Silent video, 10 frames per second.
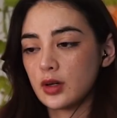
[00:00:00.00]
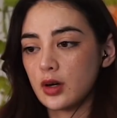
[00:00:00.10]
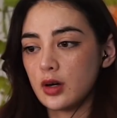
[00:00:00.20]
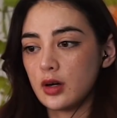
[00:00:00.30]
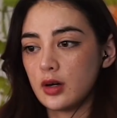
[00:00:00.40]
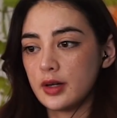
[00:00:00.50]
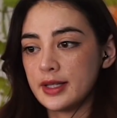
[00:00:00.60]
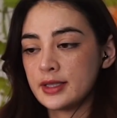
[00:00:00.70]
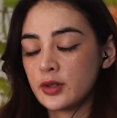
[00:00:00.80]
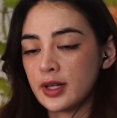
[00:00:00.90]
Oh,
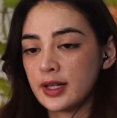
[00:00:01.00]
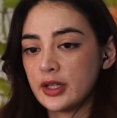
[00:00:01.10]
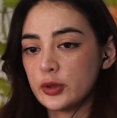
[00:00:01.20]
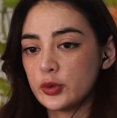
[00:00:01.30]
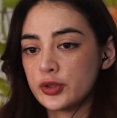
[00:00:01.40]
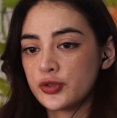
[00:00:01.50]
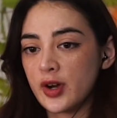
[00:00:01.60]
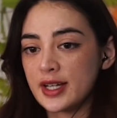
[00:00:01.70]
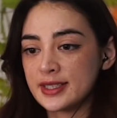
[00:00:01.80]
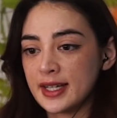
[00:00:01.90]
he's got like little
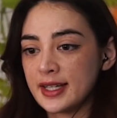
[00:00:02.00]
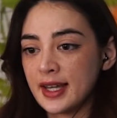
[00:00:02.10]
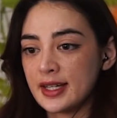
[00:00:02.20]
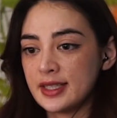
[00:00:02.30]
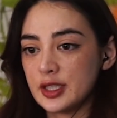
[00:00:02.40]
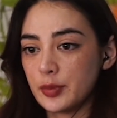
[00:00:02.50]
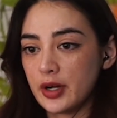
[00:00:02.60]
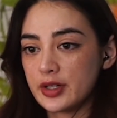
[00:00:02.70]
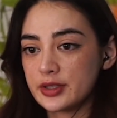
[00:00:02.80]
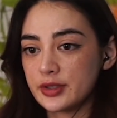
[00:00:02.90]
shrines dedicated to each
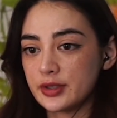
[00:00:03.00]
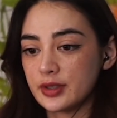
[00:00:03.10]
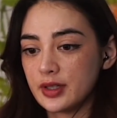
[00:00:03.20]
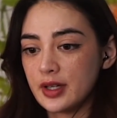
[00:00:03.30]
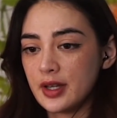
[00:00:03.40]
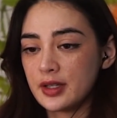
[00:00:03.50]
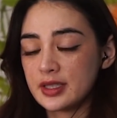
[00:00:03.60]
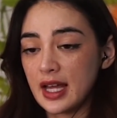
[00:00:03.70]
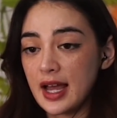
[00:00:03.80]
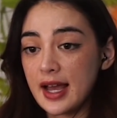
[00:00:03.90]
person.
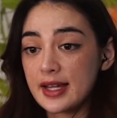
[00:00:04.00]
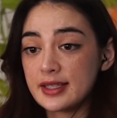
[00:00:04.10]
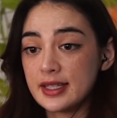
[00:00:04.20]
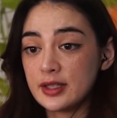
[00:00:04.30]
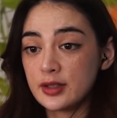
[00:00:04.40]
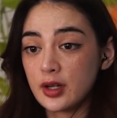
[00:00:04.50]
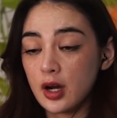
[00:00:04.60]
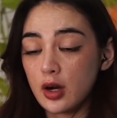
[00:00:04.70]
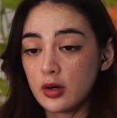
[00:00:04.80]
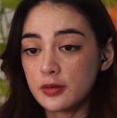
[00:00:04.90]
the hand he cut
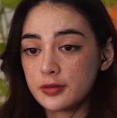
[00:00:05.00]
off.